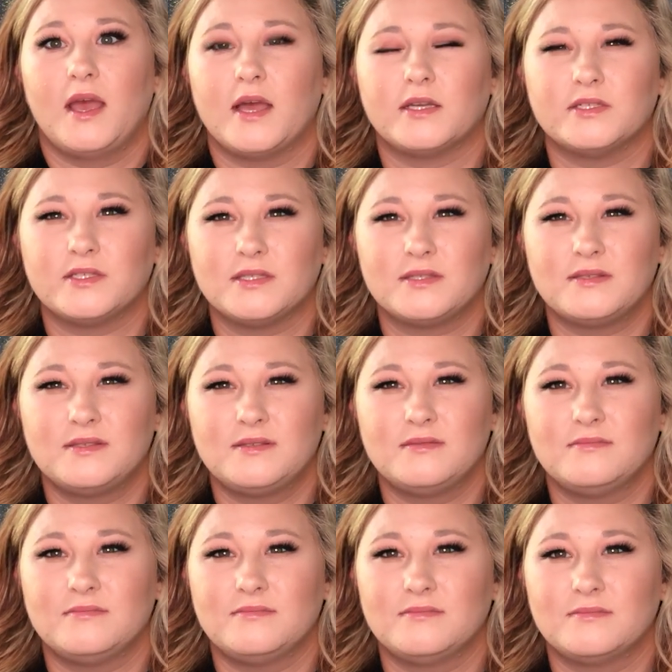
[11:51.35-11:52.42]
I just
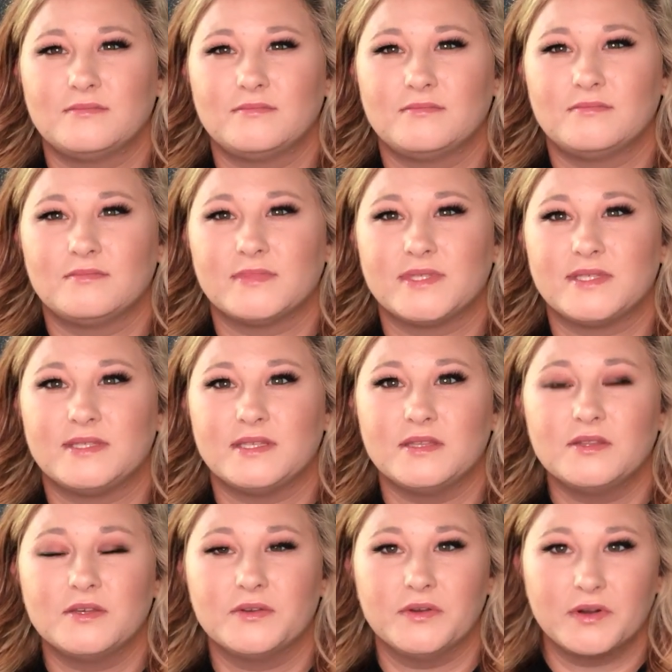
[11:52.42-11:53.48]

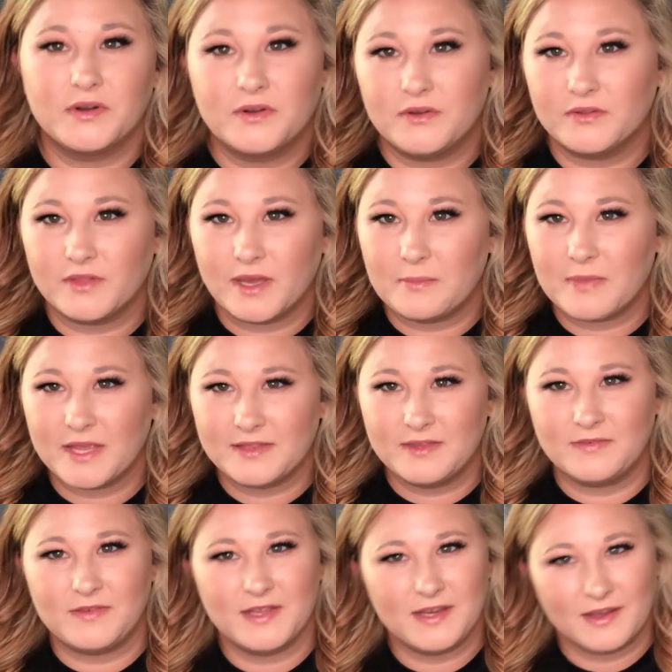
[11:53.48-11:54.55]
sent the girl that made the
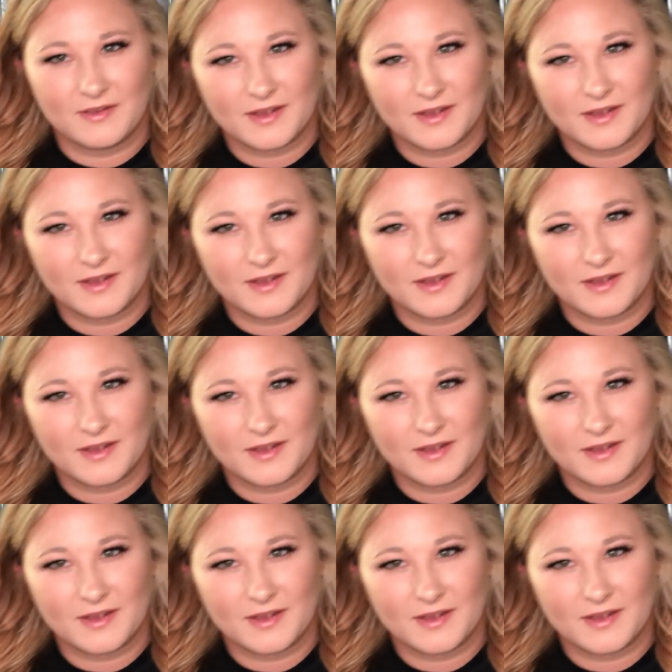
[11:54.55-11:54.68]
video,